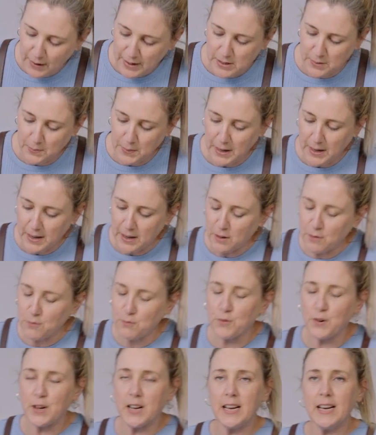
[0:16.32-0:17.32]
recipe,
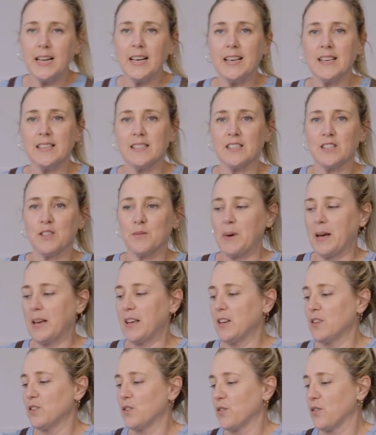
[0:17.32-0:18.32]
really easy to
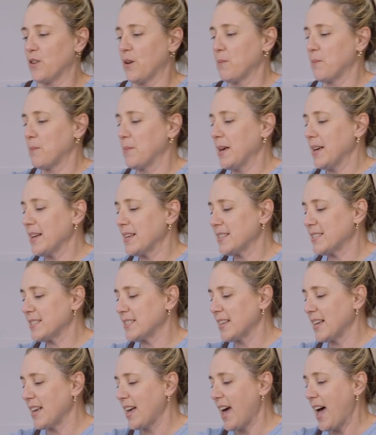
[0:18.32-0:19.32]
make in your Thermomix,
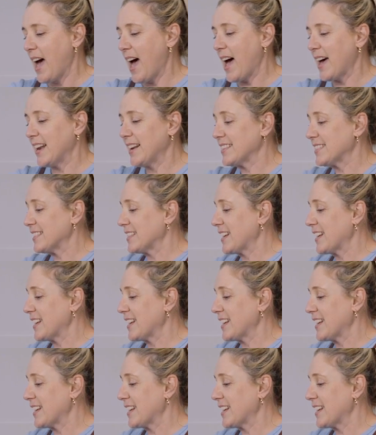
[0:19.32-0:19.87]
and it's